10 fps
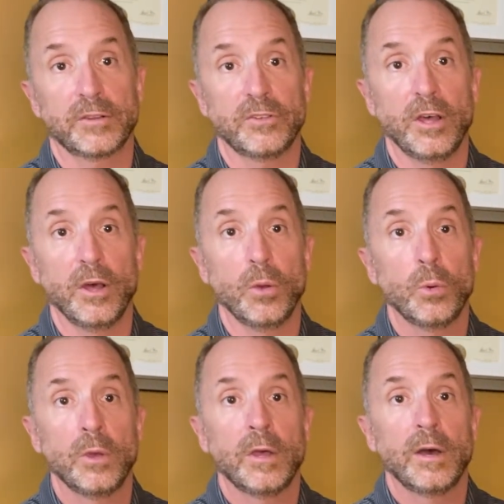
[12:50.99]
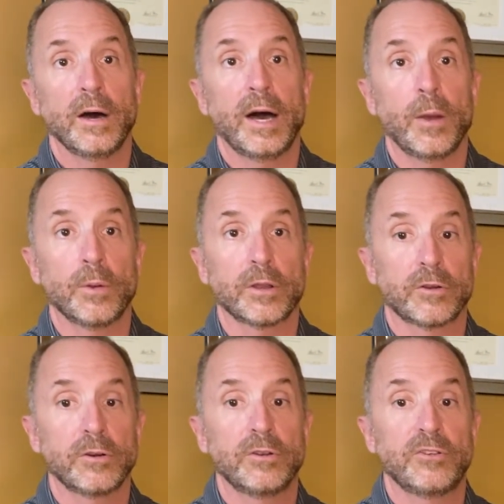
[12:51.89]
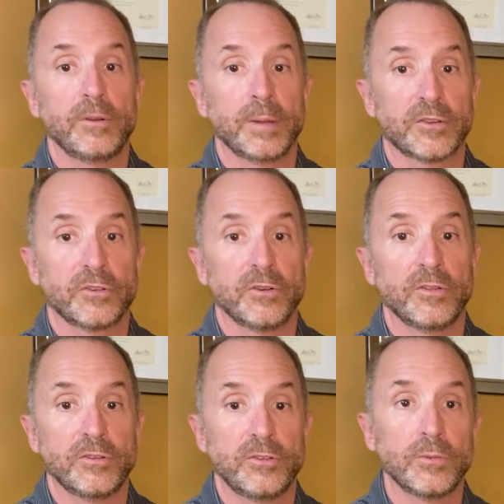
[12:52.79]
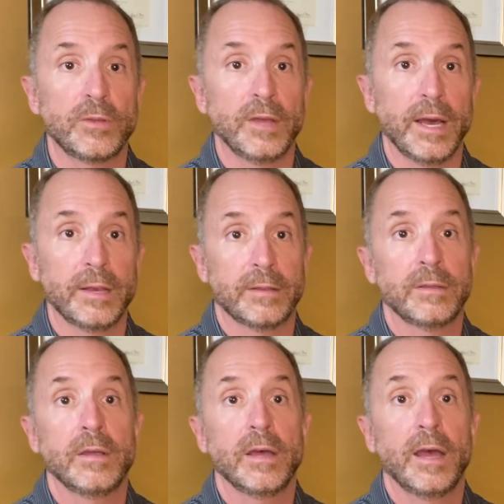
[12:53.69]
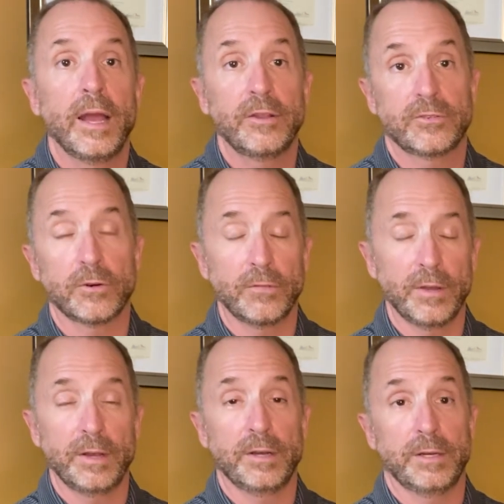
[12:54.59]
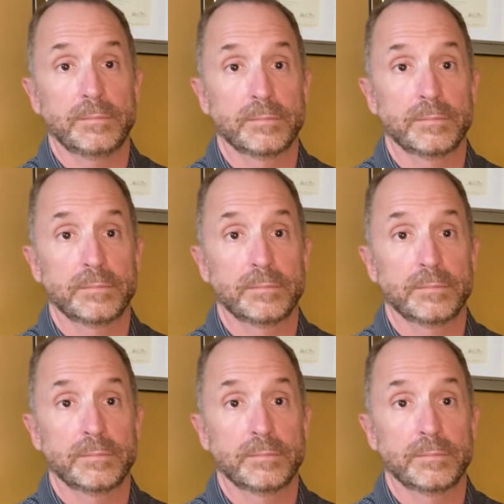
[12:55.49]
So I would encourage you to make sure that you get a survey done.